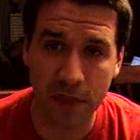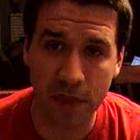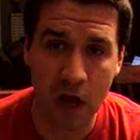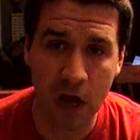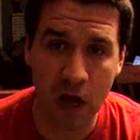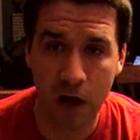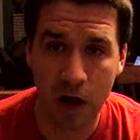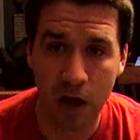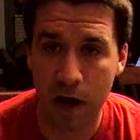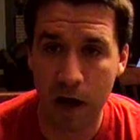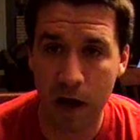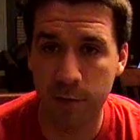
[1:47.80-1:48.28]
is
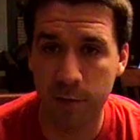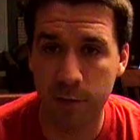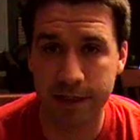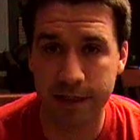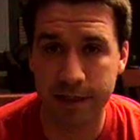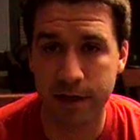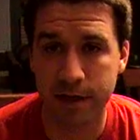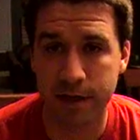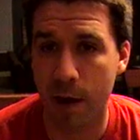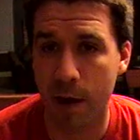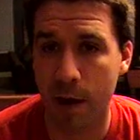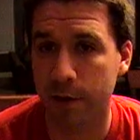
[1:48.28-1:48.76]

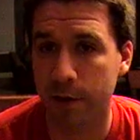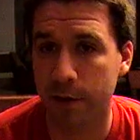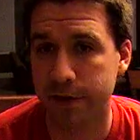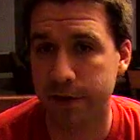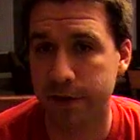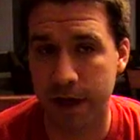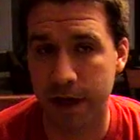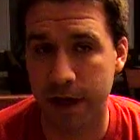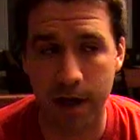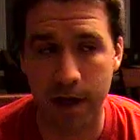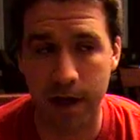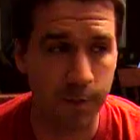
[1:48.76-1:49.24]
hobbled.
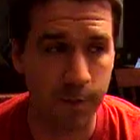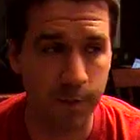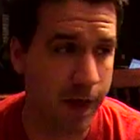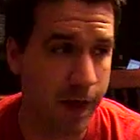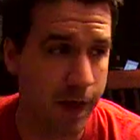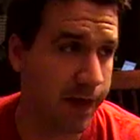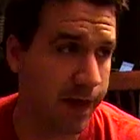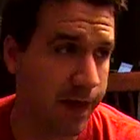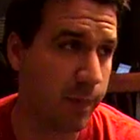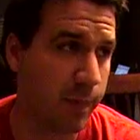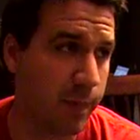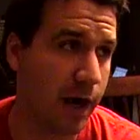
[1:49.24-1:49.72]
I
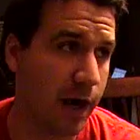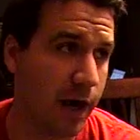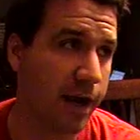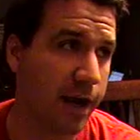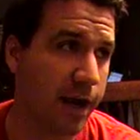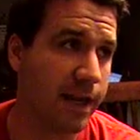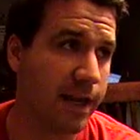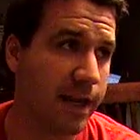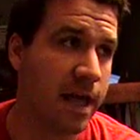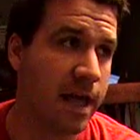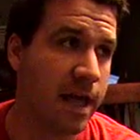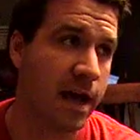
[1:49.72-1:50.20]
think
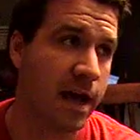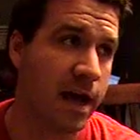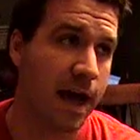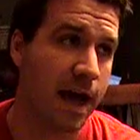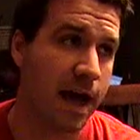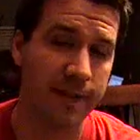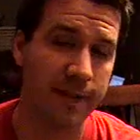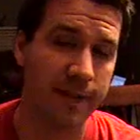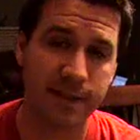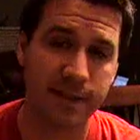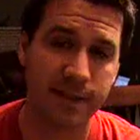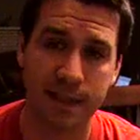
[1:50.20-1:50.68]
Berrian, I
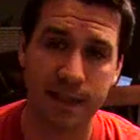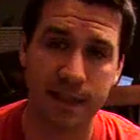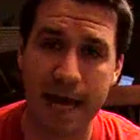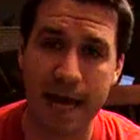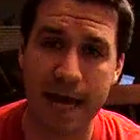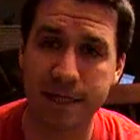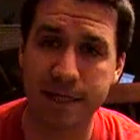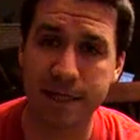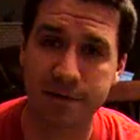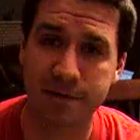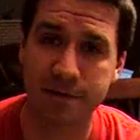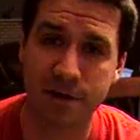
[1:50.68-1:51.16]
think it's the
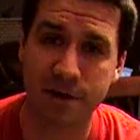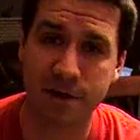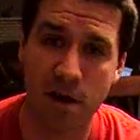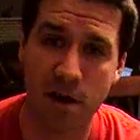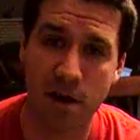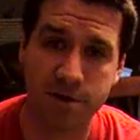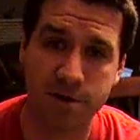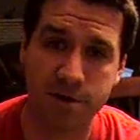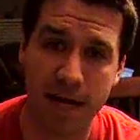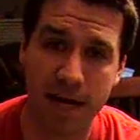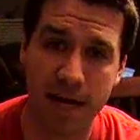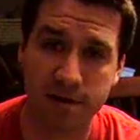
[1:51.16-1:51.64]
last year of his
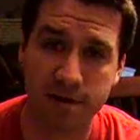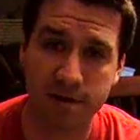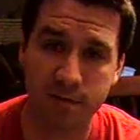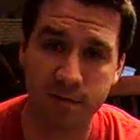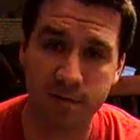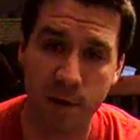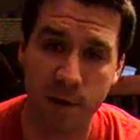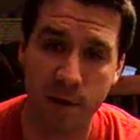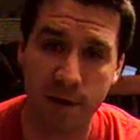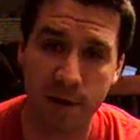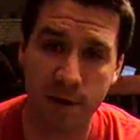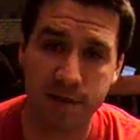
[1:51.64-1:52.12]
contract, so this
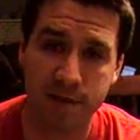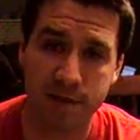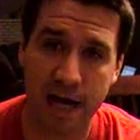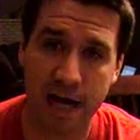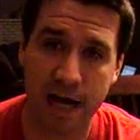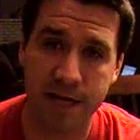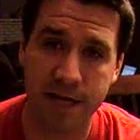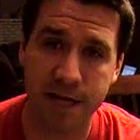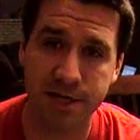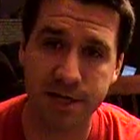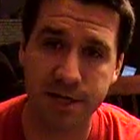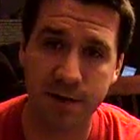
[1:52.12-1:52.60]
may be his
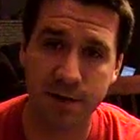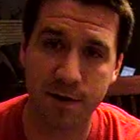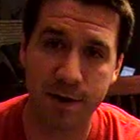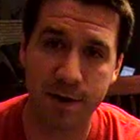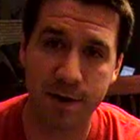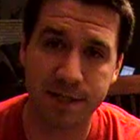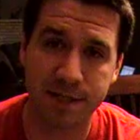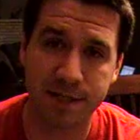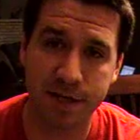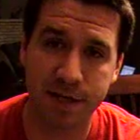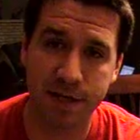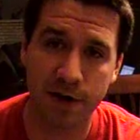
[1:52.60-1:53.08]
last year in
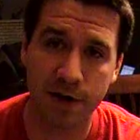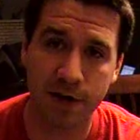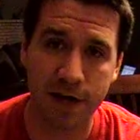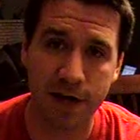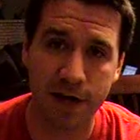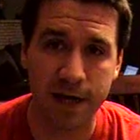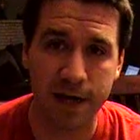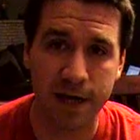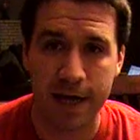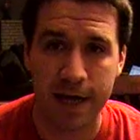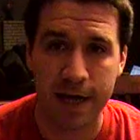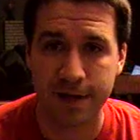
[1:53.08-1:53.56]

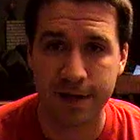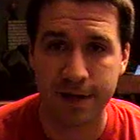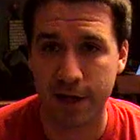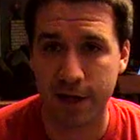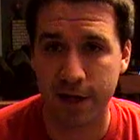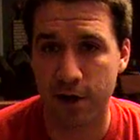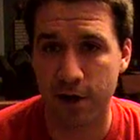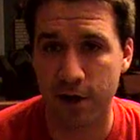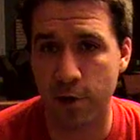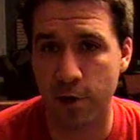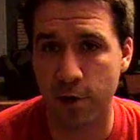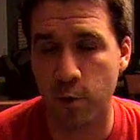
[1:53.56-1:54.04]
Minnesota, so
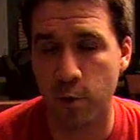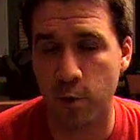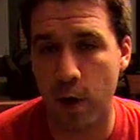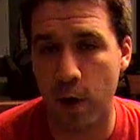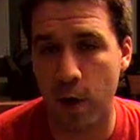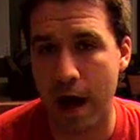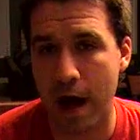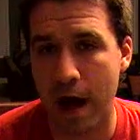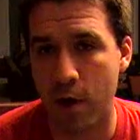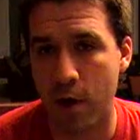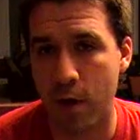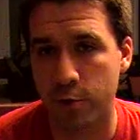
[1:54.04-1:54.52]
I don't know
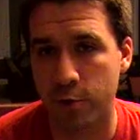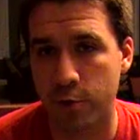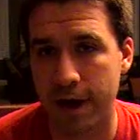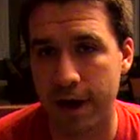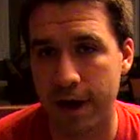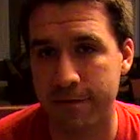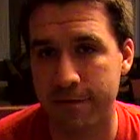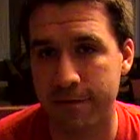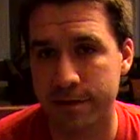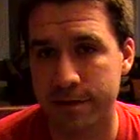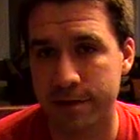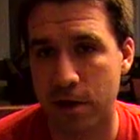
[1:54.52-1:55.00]
how
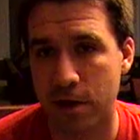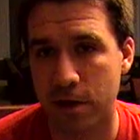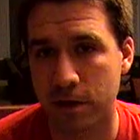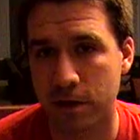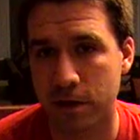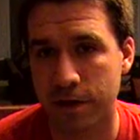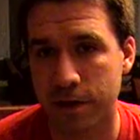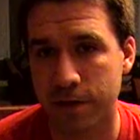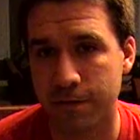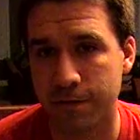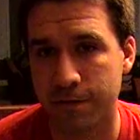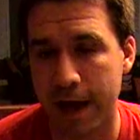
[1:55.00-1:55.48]
great of his
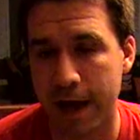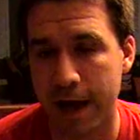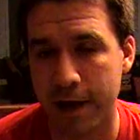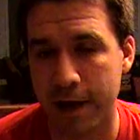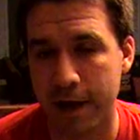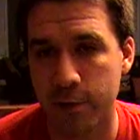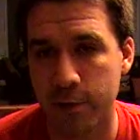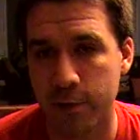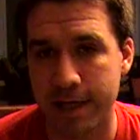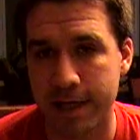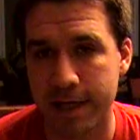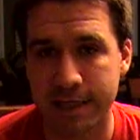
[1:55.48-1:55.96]
long-term
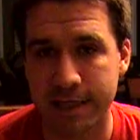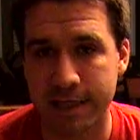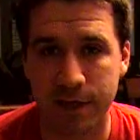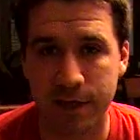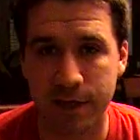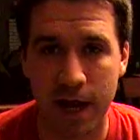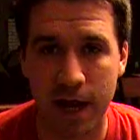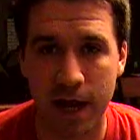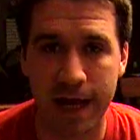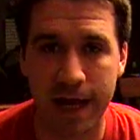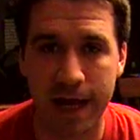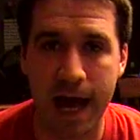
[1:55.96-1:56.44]
value is. He's
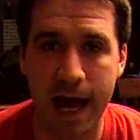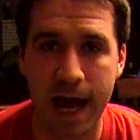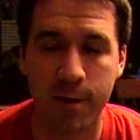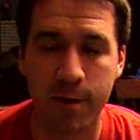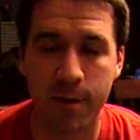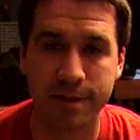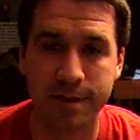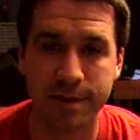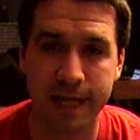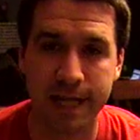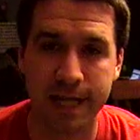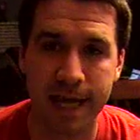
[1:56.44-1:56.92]
not a guy I
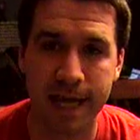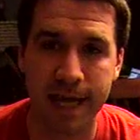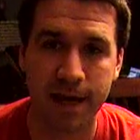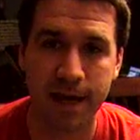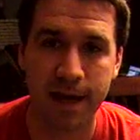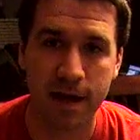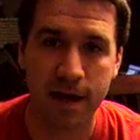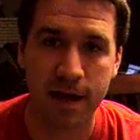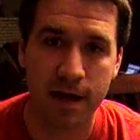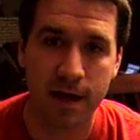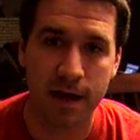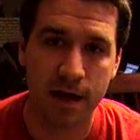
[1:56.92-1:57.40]
would take
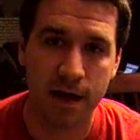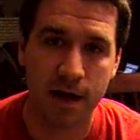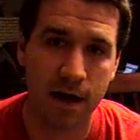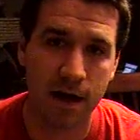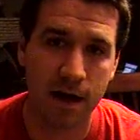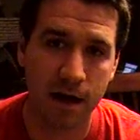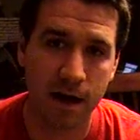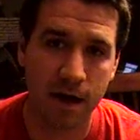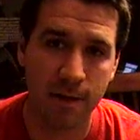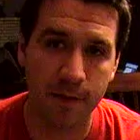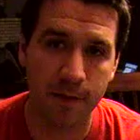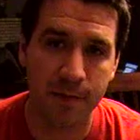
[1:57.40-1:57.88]

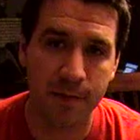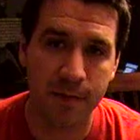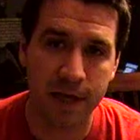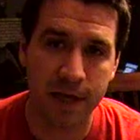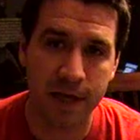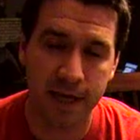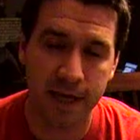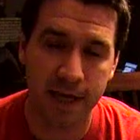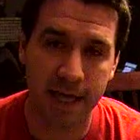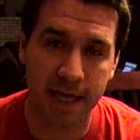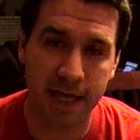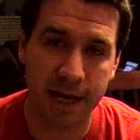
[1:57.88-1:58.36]

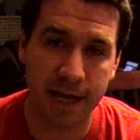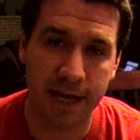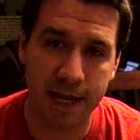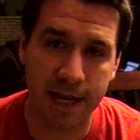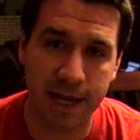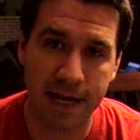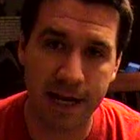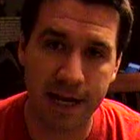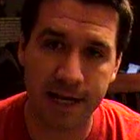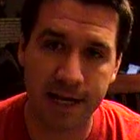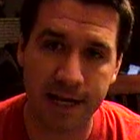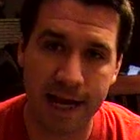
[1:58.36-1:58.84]

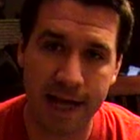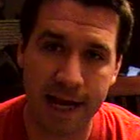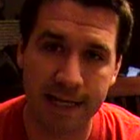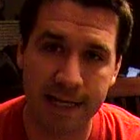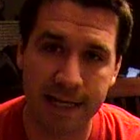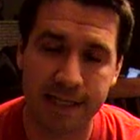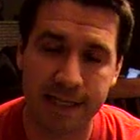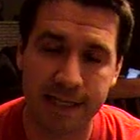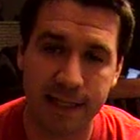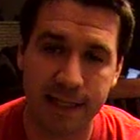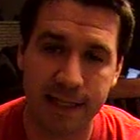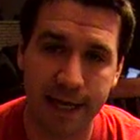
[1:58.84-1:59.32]
in a
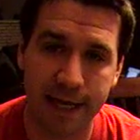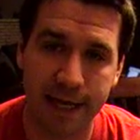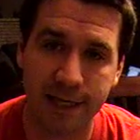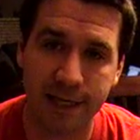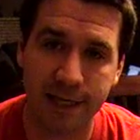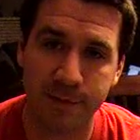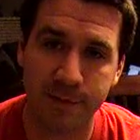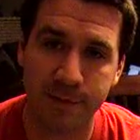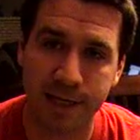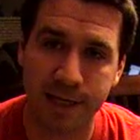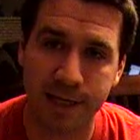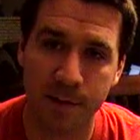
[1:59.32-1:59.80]
dynasty league,
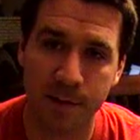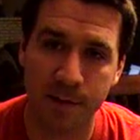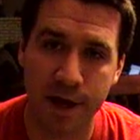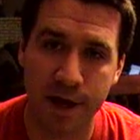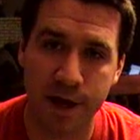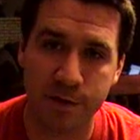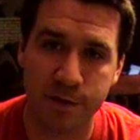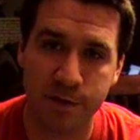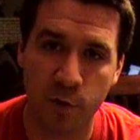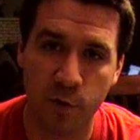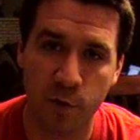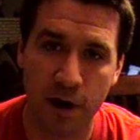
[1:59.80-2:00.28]
expecting
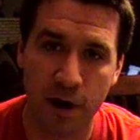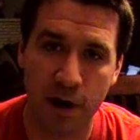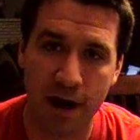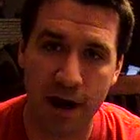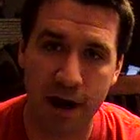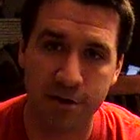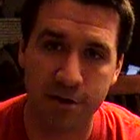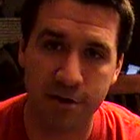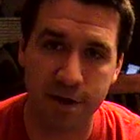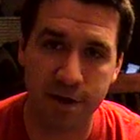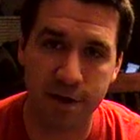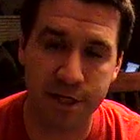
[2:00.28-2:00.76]
much more
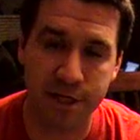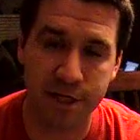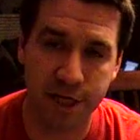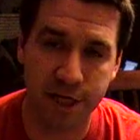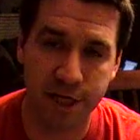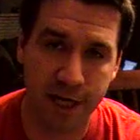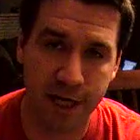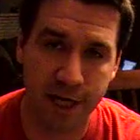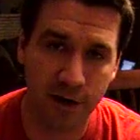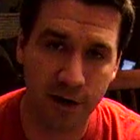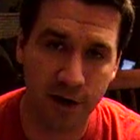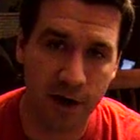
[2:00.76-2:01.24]
after this
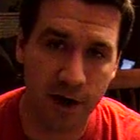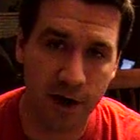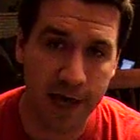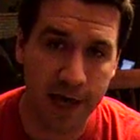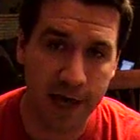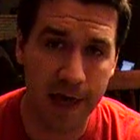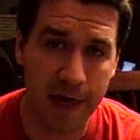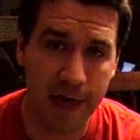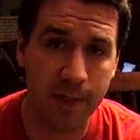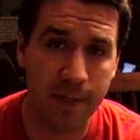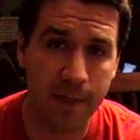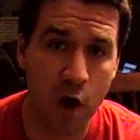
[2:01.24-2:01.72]
year,
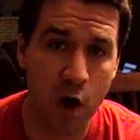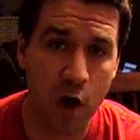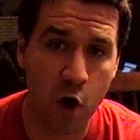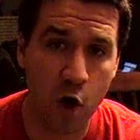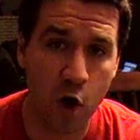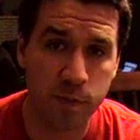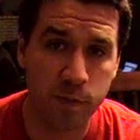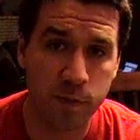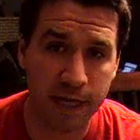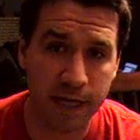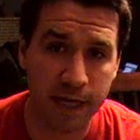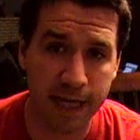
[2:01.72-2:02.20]
in the
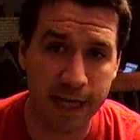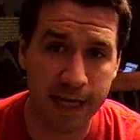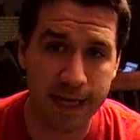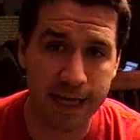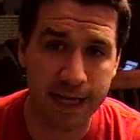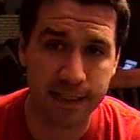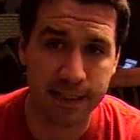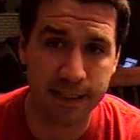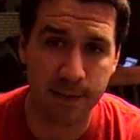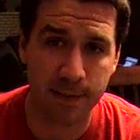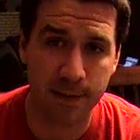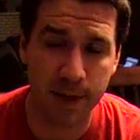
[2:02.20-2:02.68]
hopes that he
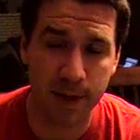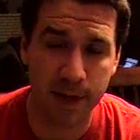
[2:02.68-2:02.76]
gets to